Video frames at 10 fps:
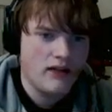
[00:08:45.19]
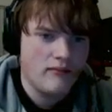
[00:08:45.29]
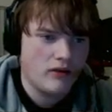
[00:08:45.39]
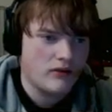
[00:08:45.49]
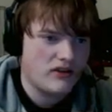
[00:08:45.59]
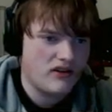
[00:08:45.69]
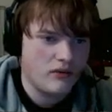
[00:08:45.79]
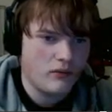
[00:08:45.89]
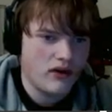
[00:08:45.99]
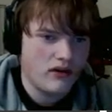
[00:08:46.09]
The metal was starting
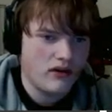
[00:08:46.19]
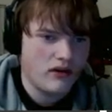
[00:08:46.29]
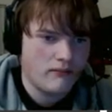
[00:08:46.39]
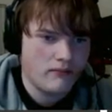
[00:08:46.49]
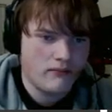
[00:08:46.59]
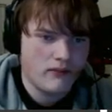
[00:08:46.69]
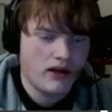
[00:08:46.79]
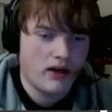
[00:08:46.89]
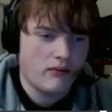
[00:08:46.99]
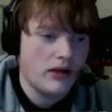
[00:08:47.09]
to wear, and
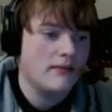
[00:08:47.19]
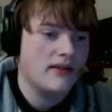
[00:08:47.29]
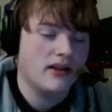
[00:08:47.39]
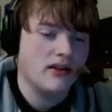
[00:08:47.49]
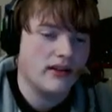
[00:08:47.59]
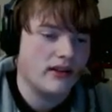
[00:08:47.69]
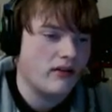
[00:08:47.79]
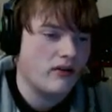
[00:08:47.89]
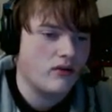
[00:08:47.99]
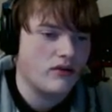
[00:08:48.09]
cobwebs had collected
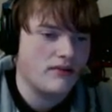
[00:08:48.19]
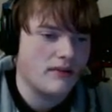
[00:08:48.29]
on the corners.